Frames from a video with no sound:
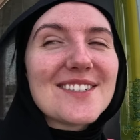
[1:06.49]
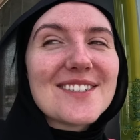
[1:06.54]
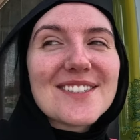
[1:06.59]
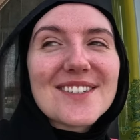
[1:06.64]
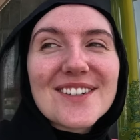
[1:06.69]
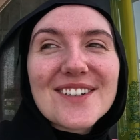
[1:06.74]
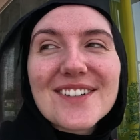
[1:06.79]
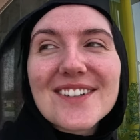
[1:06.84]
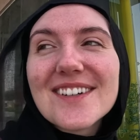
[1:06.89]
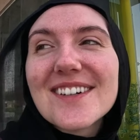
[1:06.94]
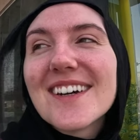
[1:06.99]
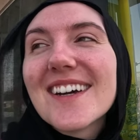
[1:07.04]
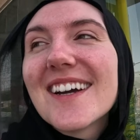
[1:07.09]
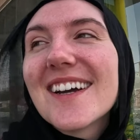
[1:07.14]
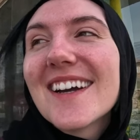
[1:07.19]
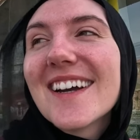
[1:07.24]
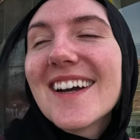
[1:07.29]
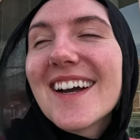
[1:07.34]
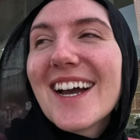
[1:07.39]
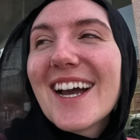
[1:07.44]
So
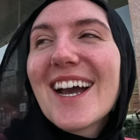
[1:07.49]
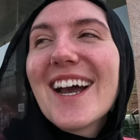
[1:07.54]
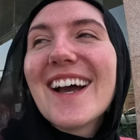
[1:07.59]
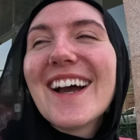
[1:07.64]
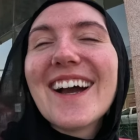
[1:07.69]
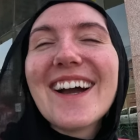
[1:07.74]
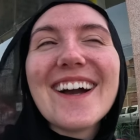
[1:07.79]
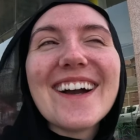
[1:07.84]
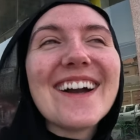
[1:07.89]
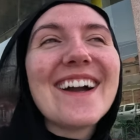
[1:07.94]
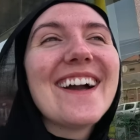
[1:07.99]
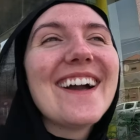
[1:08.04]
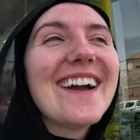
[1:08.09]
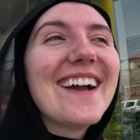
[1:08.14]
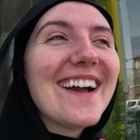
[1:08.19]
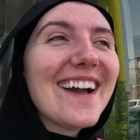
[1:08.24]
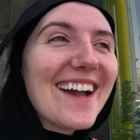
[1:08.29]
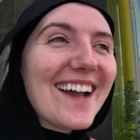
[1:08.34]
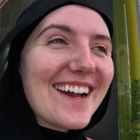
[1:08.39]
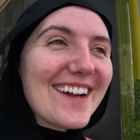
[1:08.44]

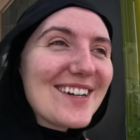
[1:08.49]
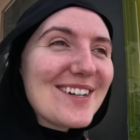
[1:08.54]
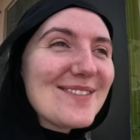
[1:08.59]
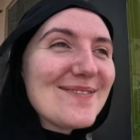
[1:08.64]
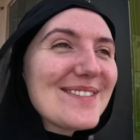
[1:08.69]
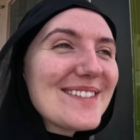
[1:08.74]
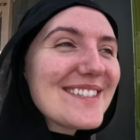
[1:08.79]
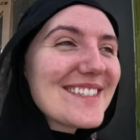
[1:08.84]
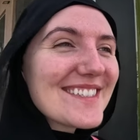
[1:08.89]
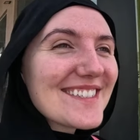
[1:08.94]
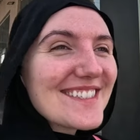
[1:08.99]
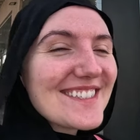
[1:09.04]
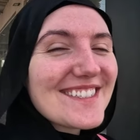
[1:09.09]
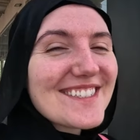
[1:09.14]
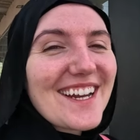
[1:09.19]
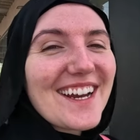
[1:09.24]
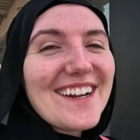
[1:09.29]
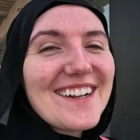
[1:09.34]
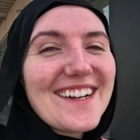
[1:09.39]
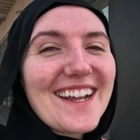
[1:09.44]
I hope it doesn't
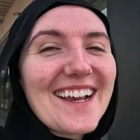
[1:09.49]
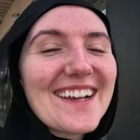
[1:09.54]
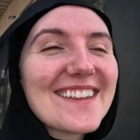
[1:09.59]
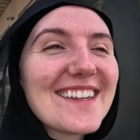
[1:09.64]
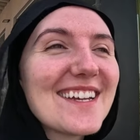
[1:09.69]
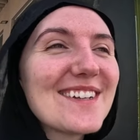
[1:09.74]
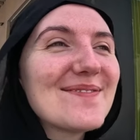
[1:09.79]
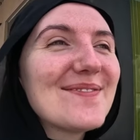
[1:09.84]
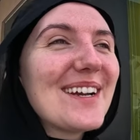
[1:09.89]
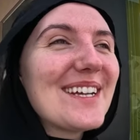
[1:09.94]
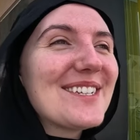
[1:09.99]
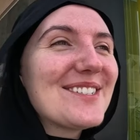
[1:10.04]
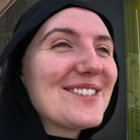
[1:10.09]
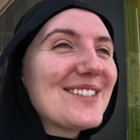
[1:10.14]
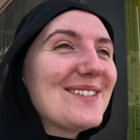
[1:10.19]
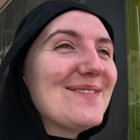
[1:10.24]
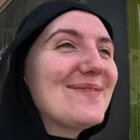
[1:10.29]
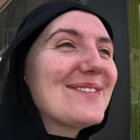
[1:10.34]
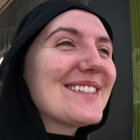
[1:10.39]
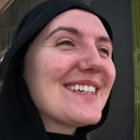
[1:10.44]
turn out like my
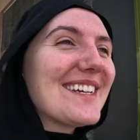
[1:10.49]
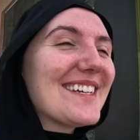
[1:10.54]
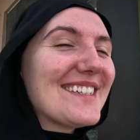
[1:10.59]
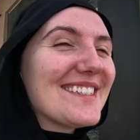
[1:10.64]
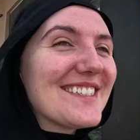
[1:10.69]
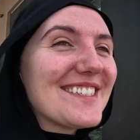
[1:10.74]
dream did,